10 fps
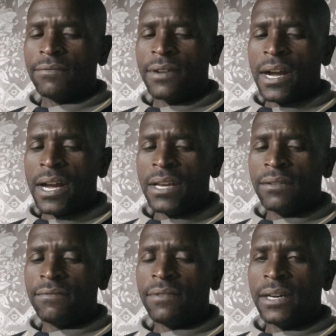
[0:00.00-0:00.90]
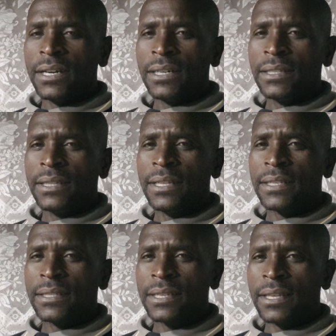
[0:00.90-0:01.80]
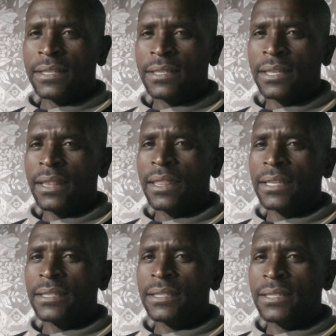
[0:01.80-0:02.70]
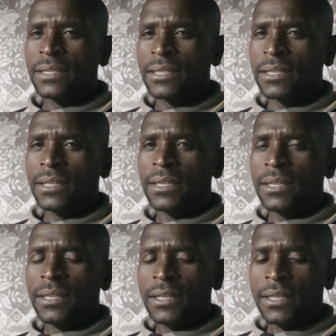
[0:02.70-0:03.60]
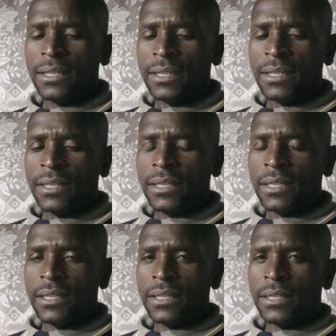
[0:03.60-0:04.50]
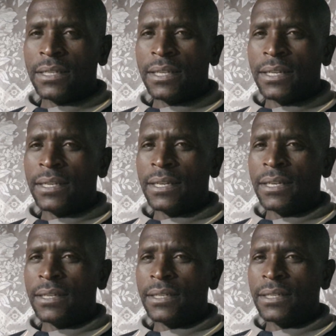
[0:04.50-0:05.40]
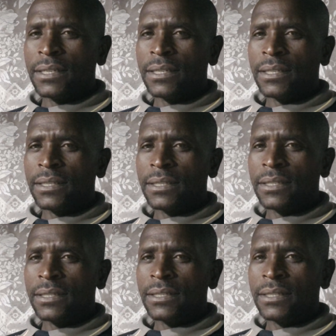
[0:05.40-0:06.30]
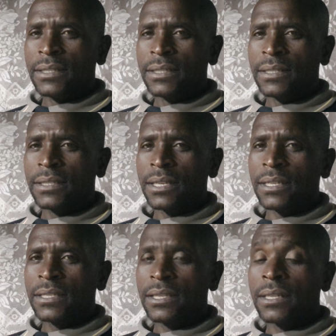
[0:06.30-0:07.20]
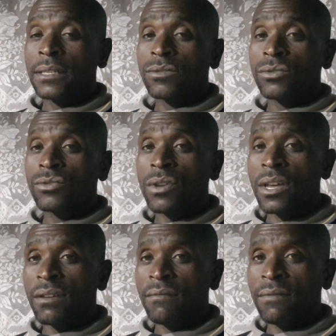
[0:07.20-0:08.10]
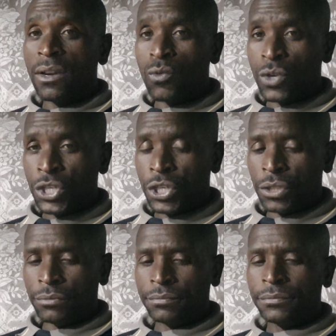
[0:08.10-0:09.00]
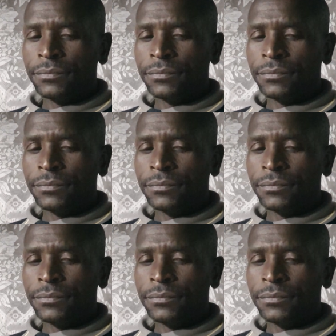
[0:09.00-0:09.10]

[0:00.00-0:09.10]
5, there is a synthesis. And then 6, there is also evaluation.